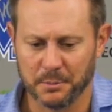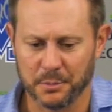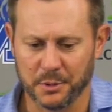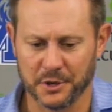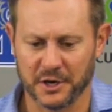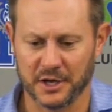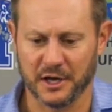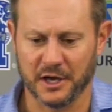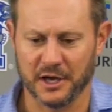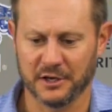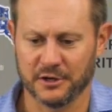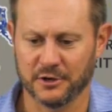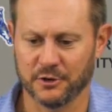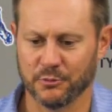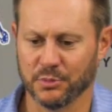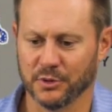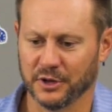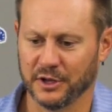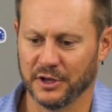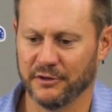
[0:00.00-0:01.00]
but I, I,
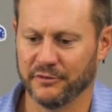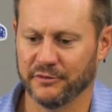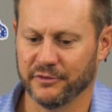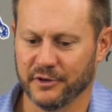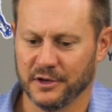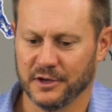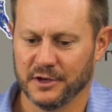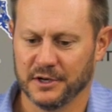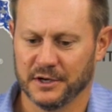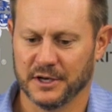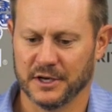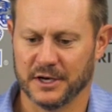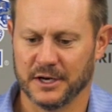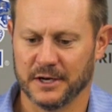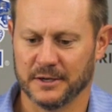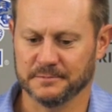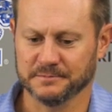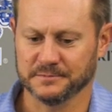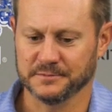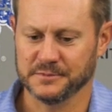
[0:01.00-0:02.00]
do believe
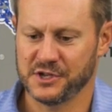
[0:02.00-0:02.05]
um,